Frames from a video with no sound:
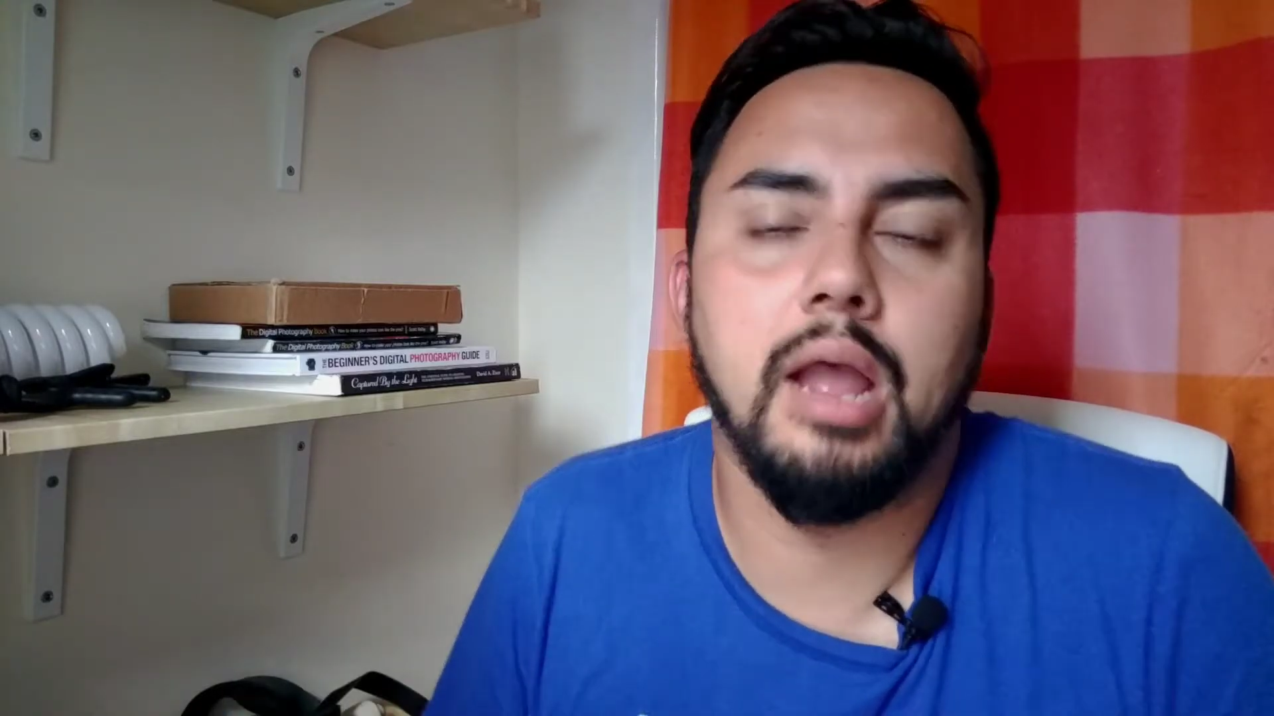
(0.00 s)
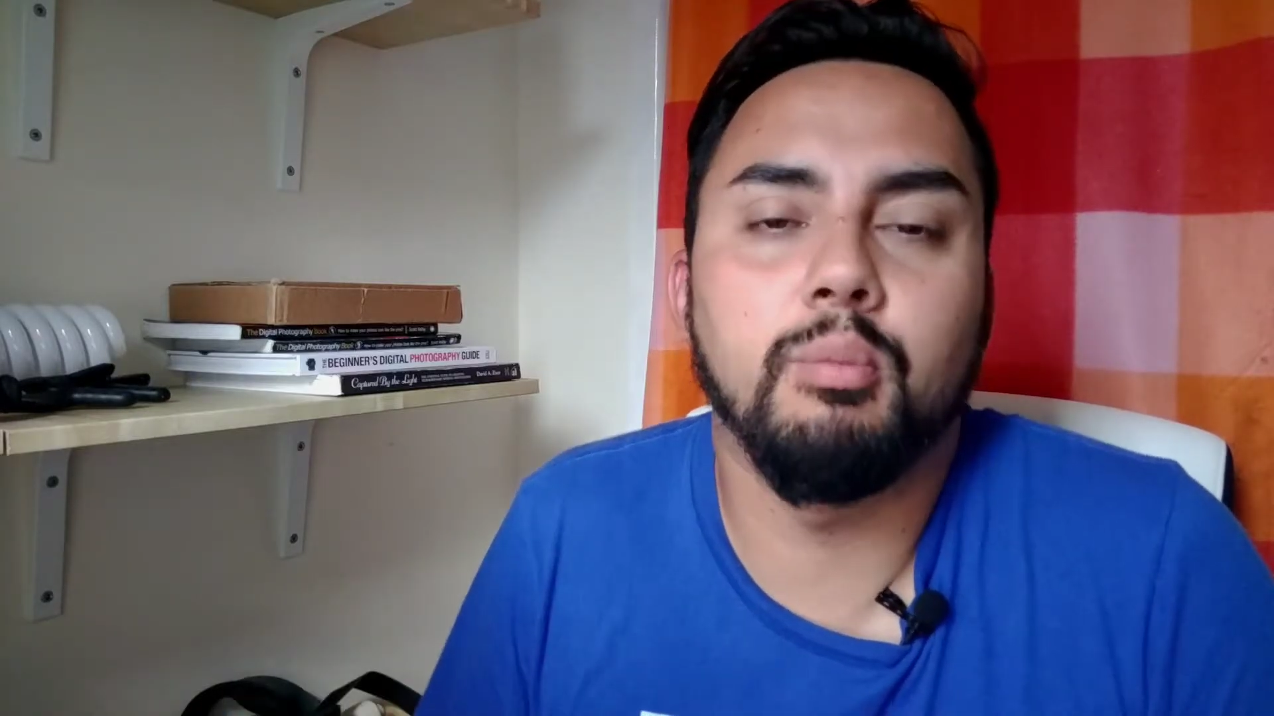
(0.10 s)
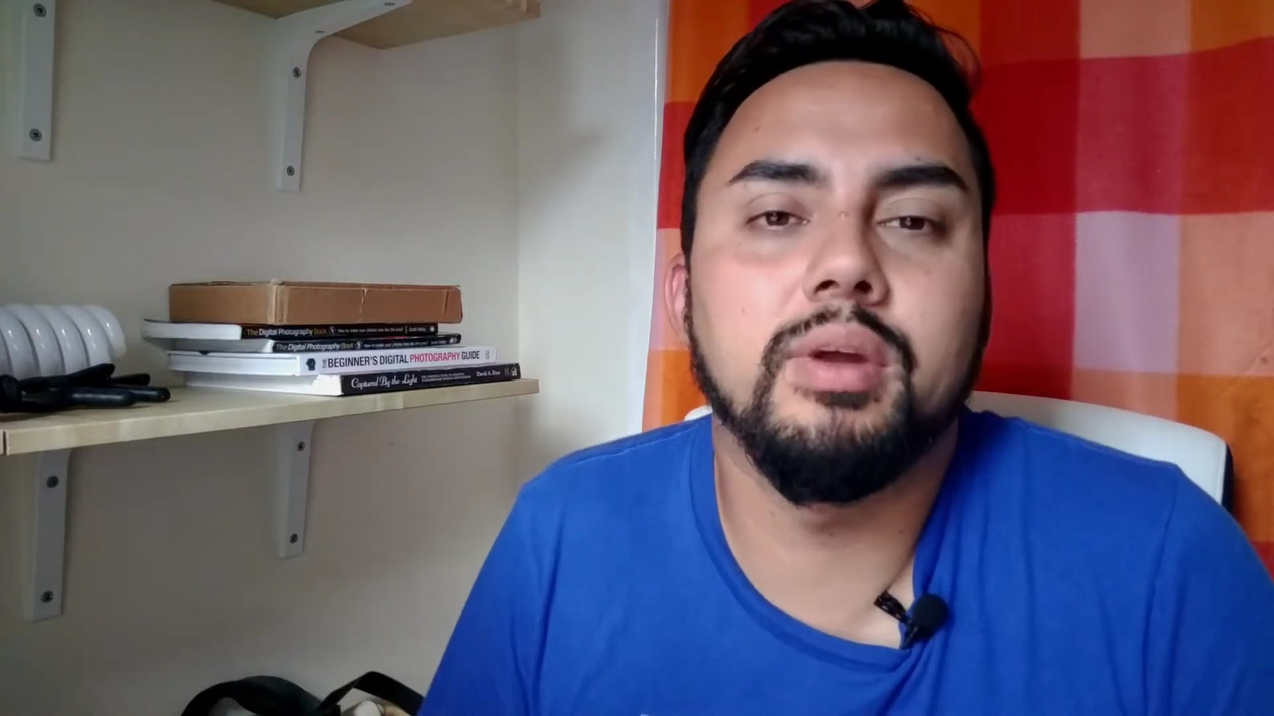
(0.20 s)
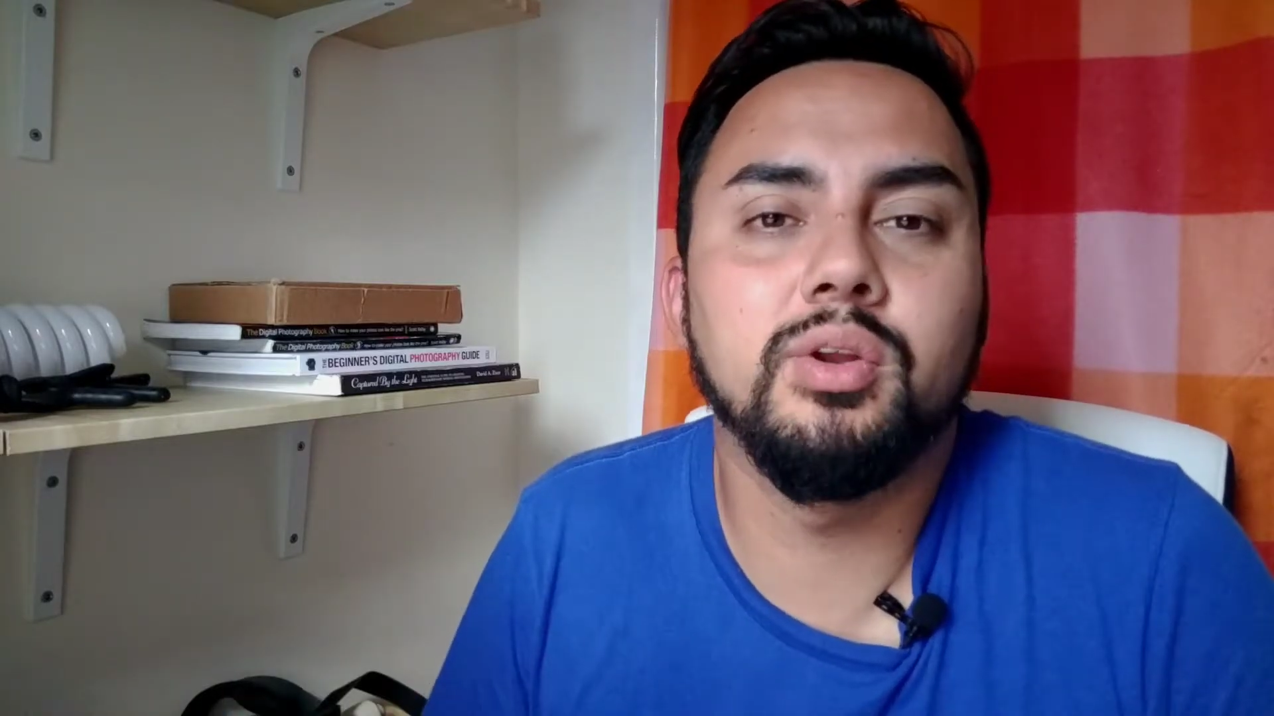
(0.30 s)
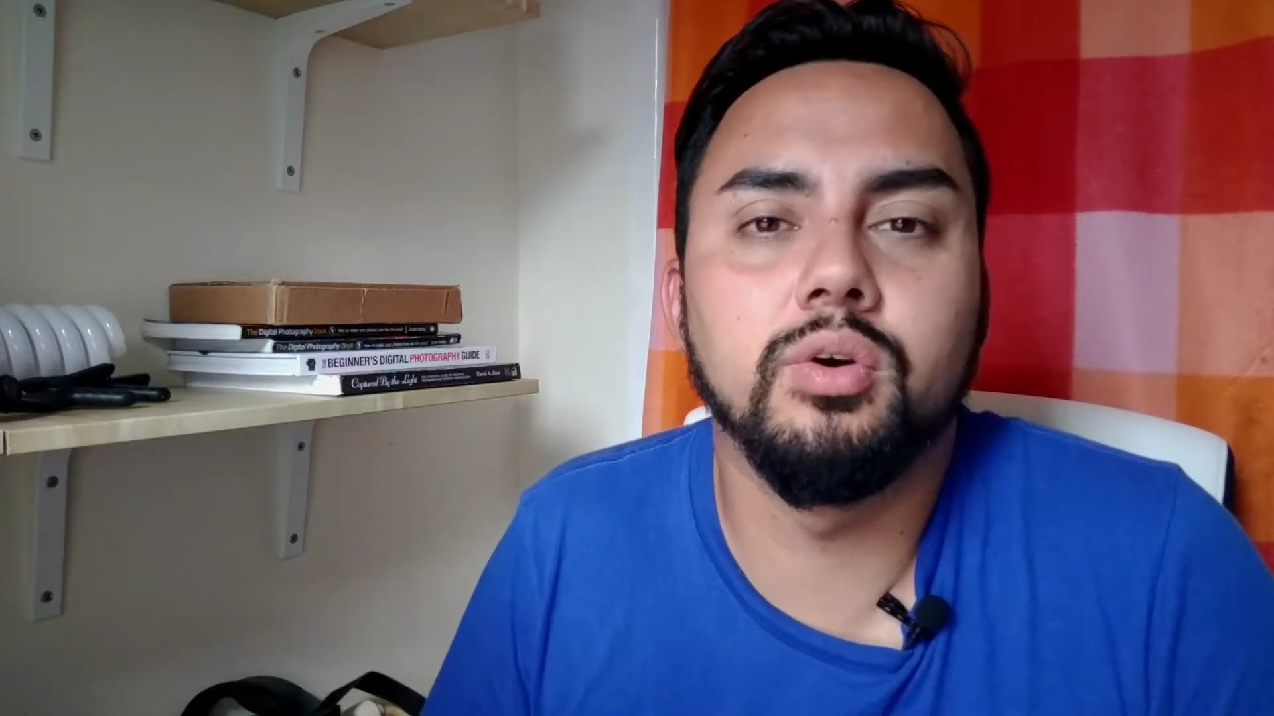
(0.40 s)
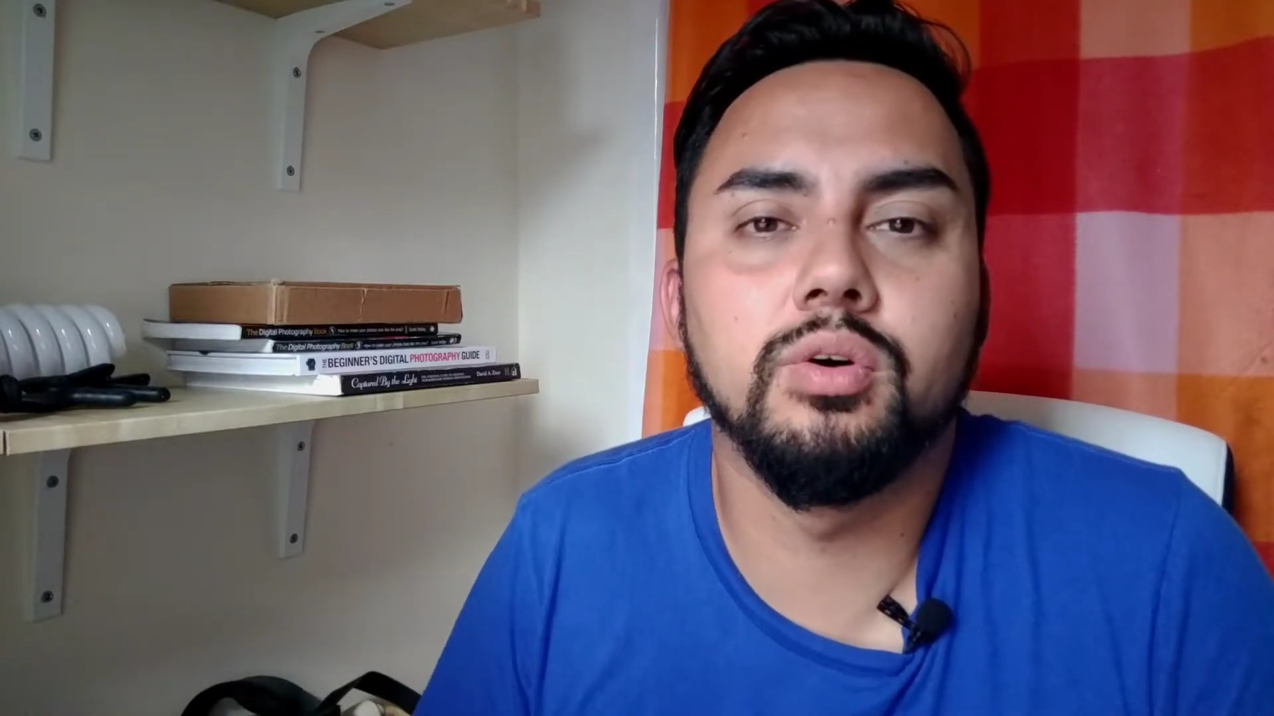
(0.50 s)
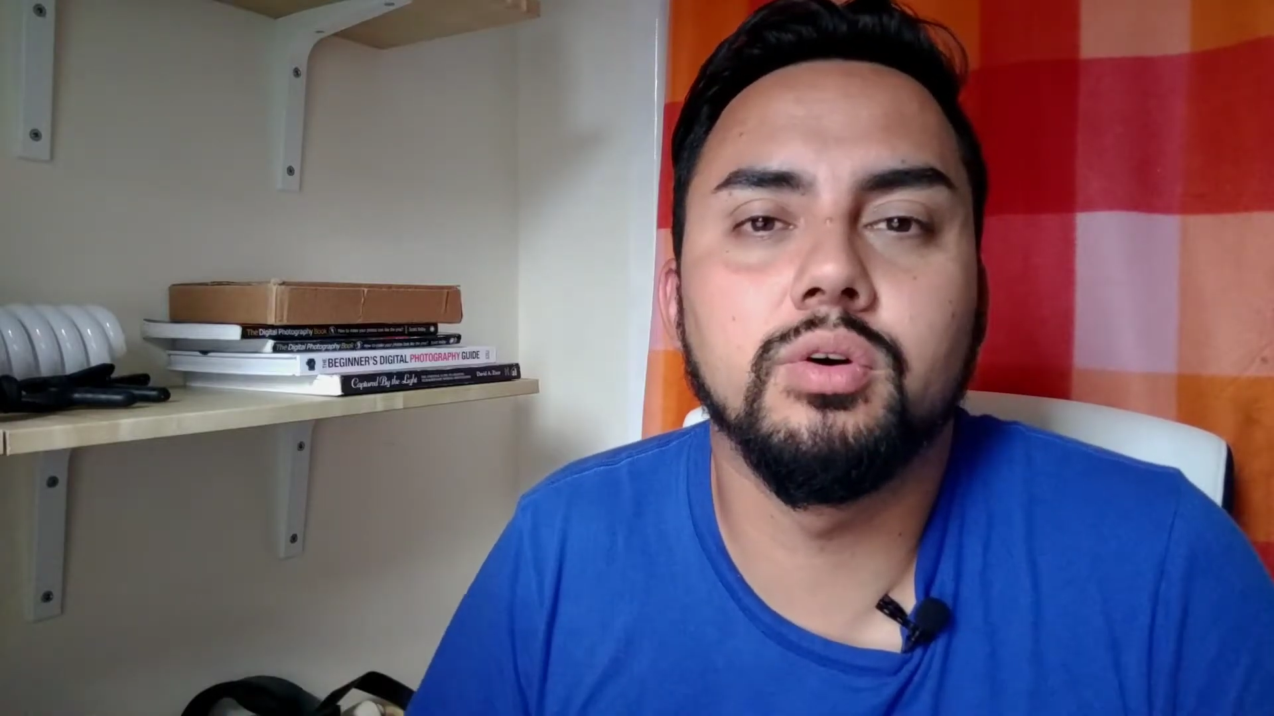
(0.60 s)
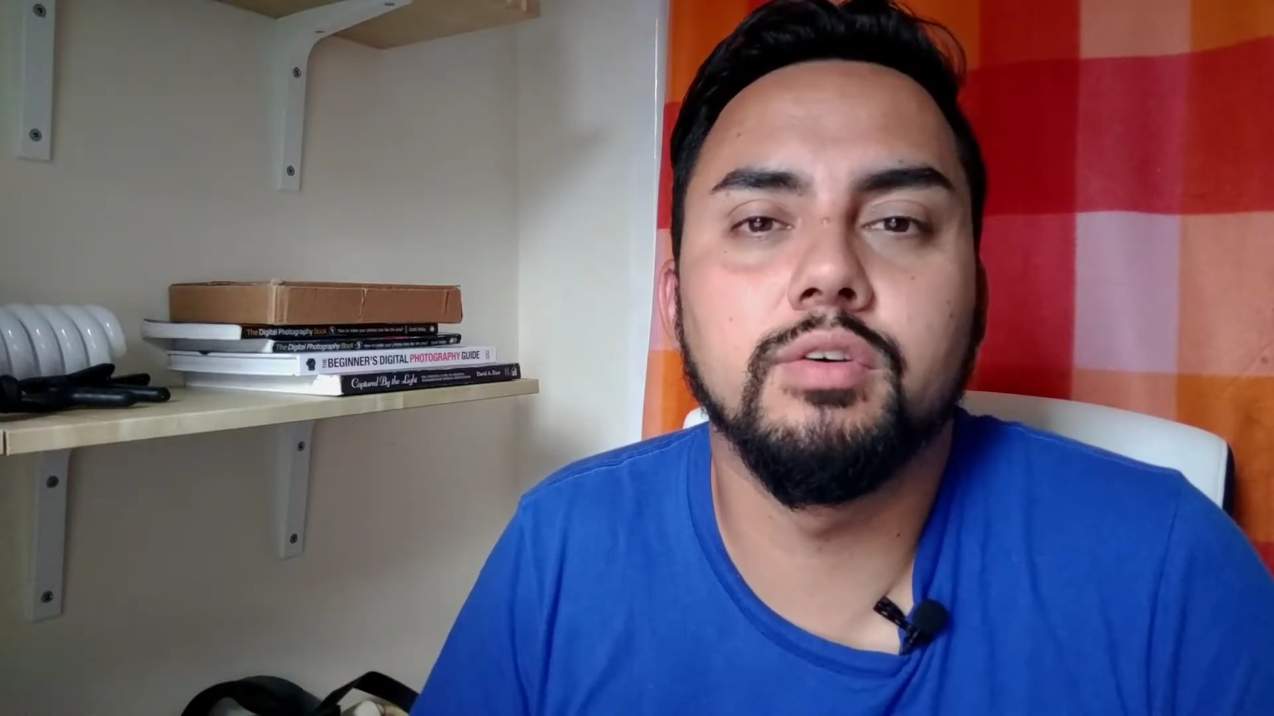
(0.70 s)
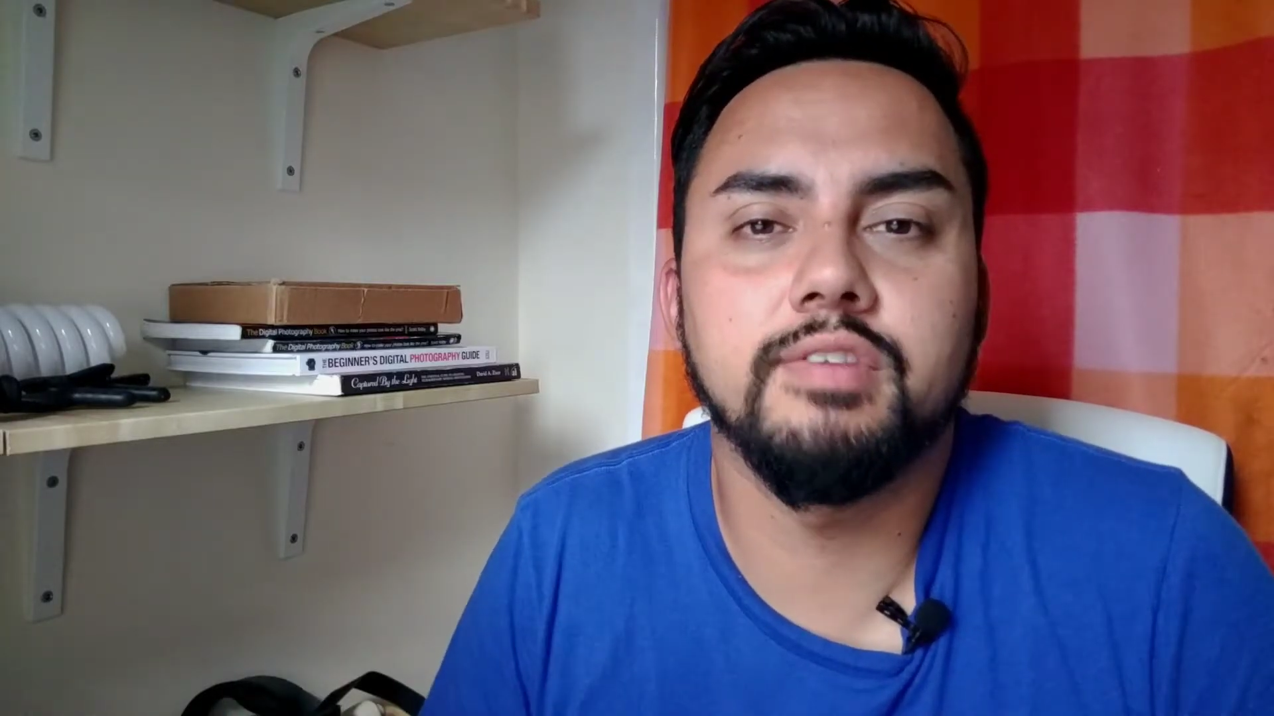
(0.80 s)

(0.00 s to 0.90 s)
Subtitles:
when you're